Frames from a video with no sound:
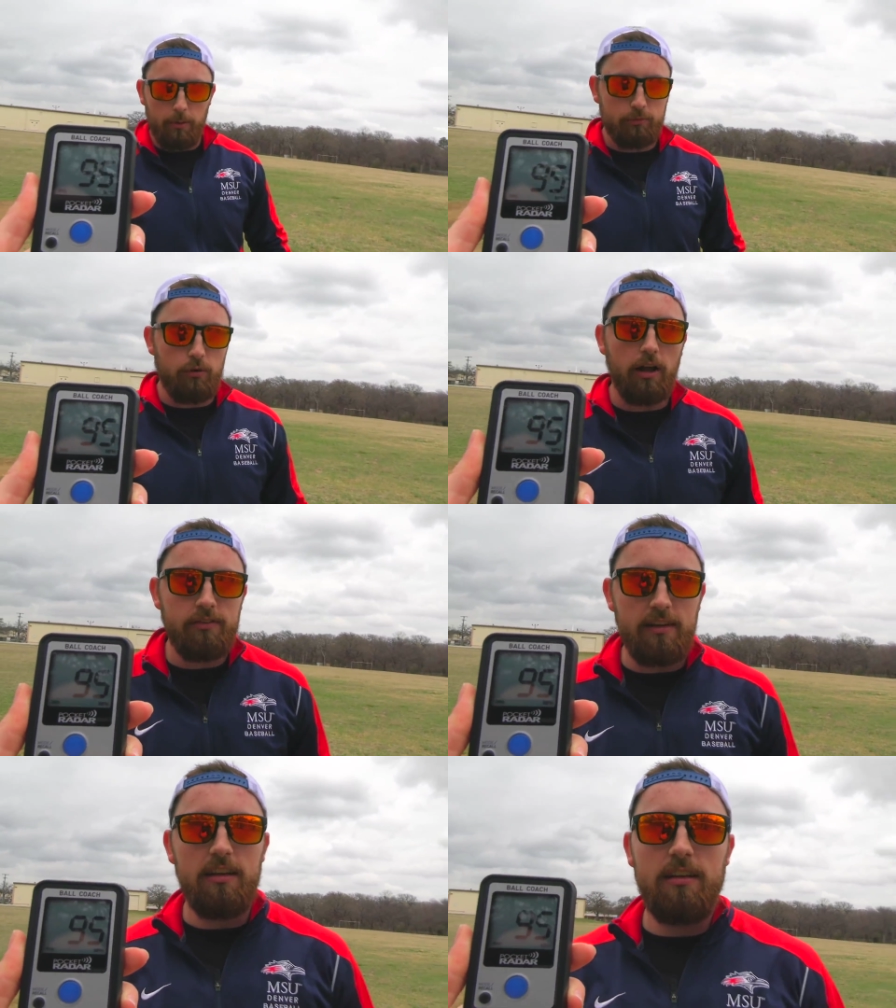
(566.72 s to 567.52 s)
was
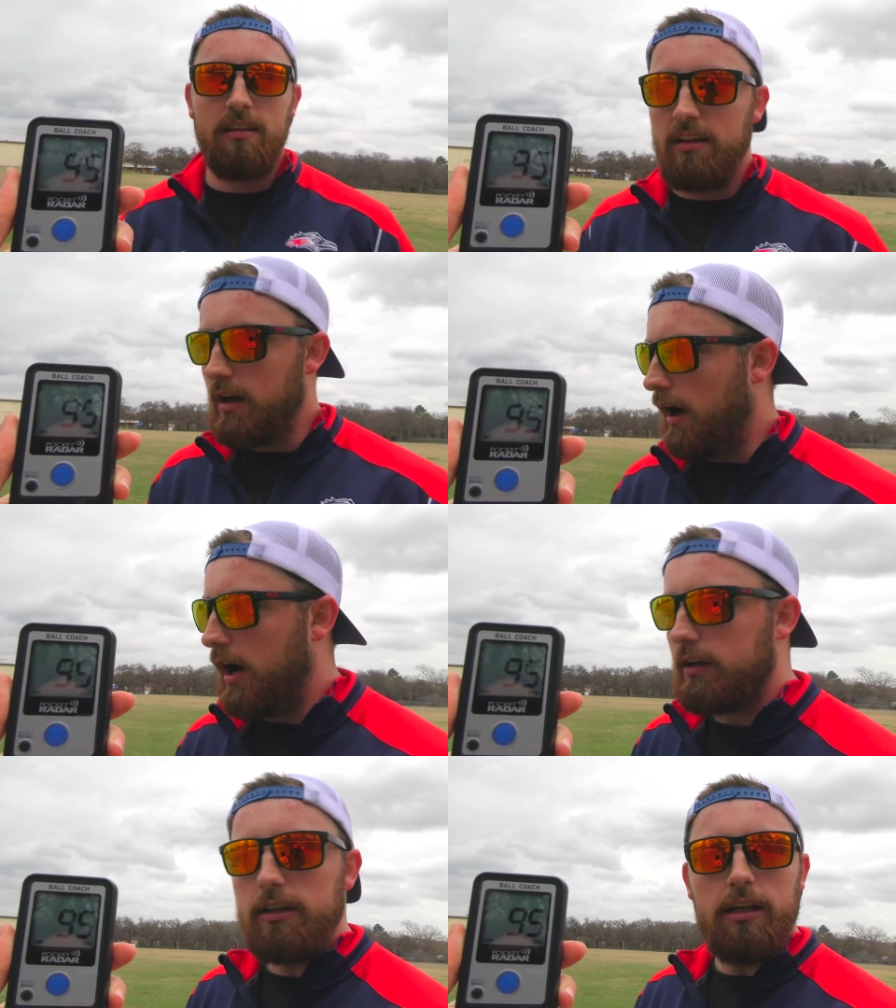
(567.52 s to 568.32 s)
rusty,
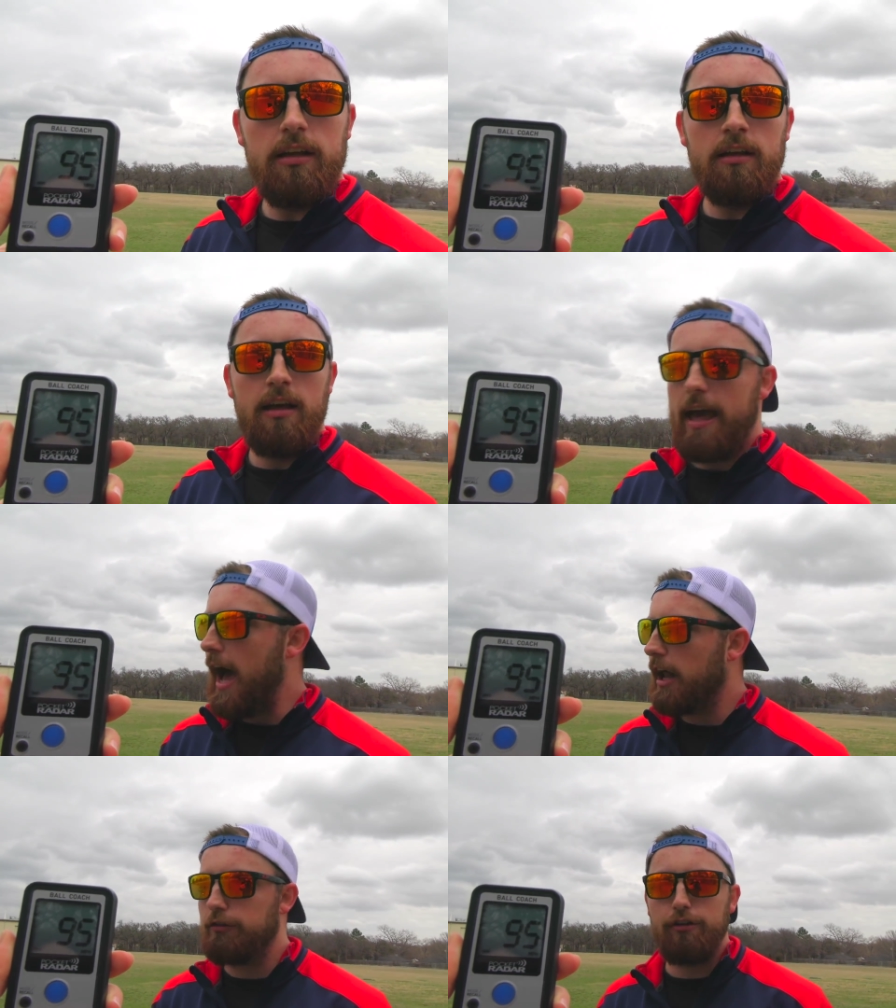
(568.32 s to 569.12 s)
ugly,
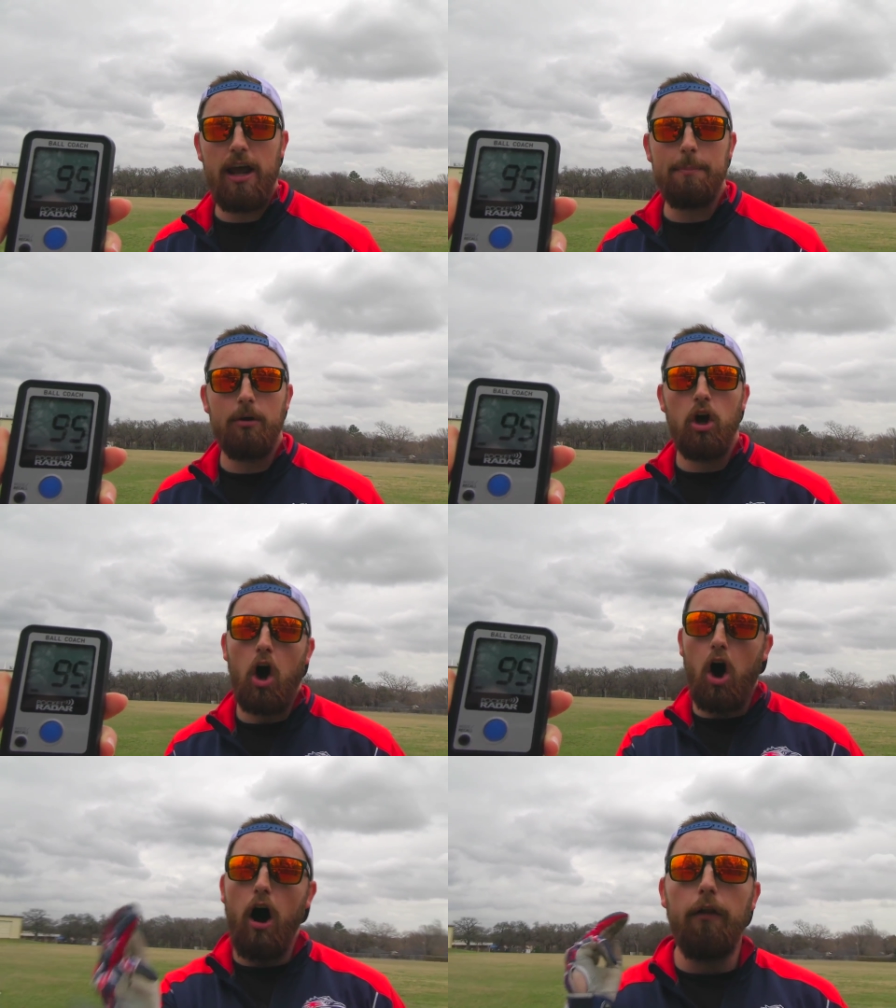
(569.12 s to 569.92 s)
out of shape.
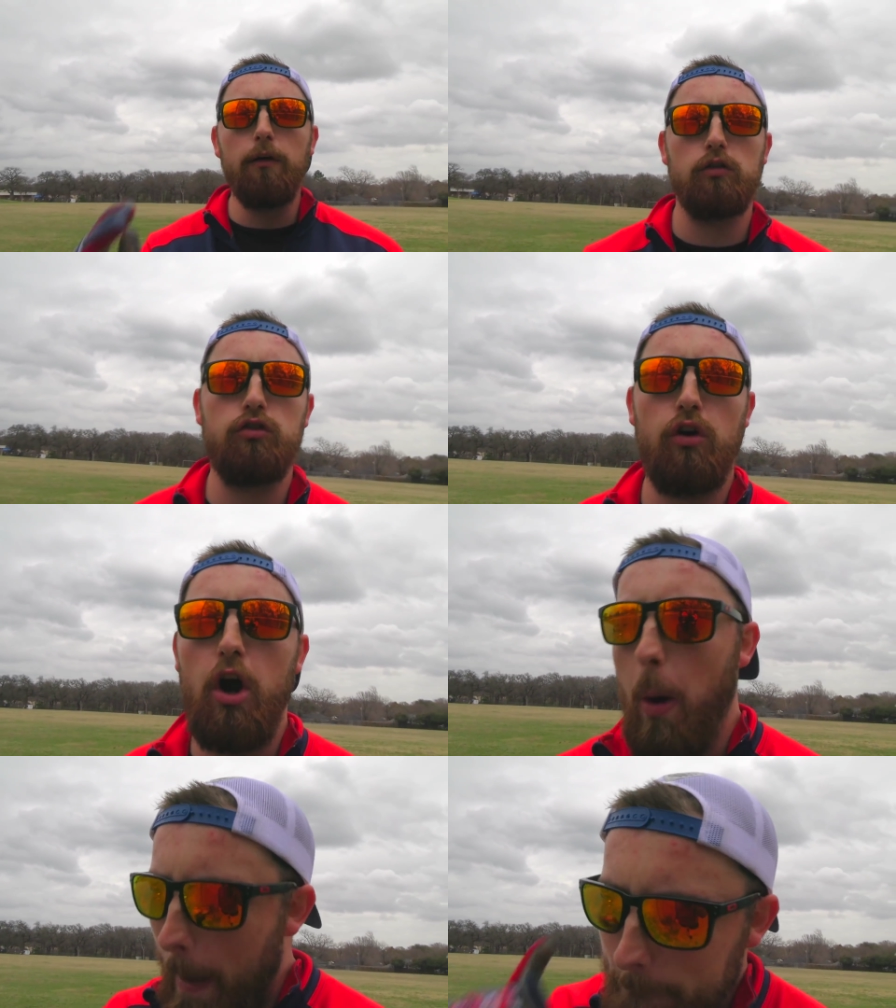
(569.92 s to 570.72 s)
All those are
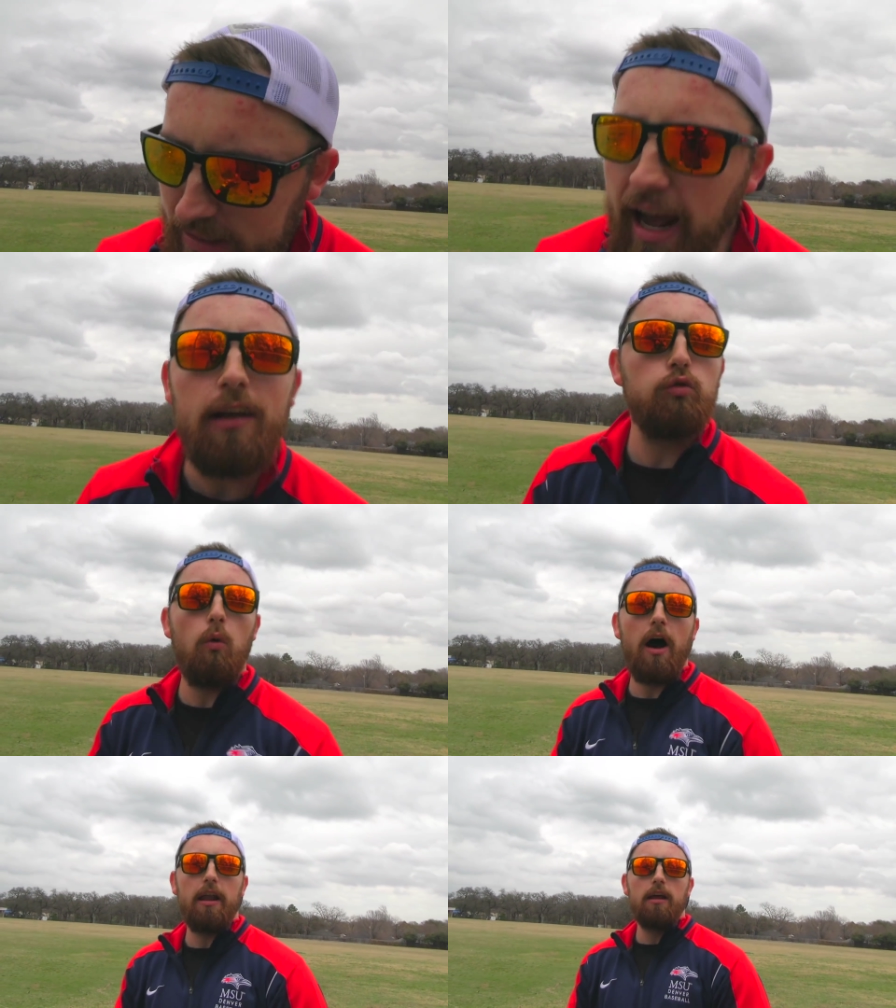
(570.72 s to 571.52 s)
true, but guess
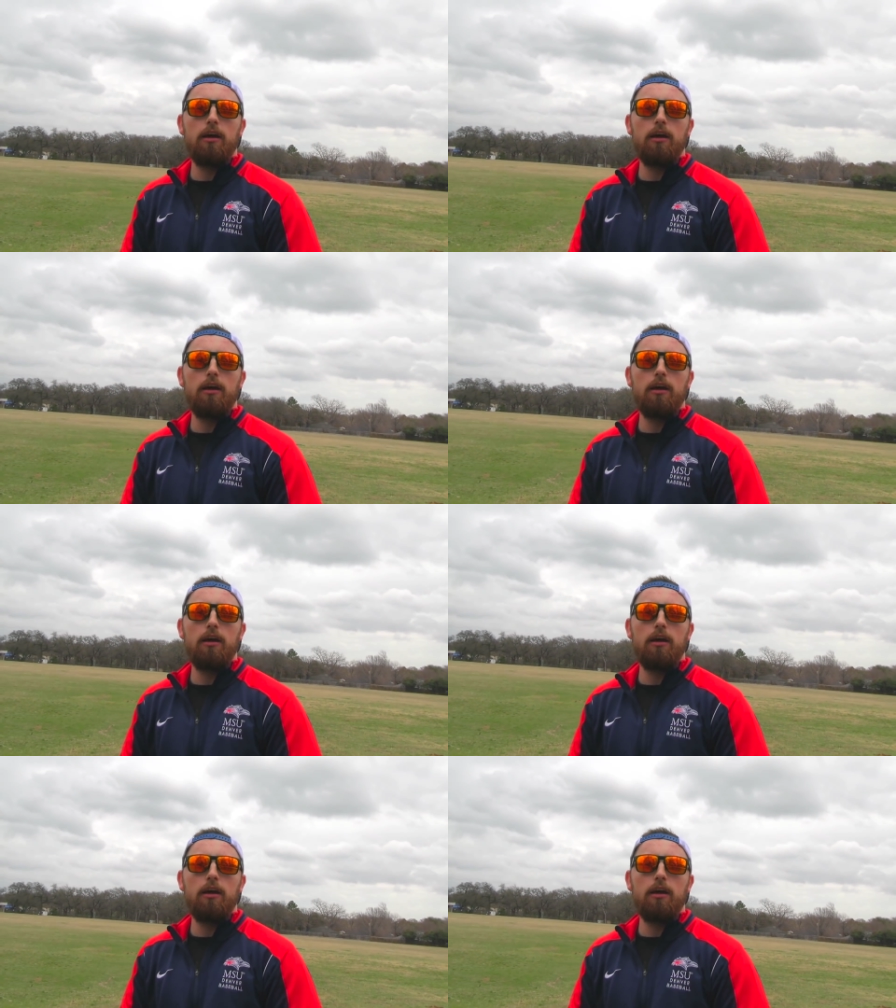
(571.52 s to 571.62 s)
what?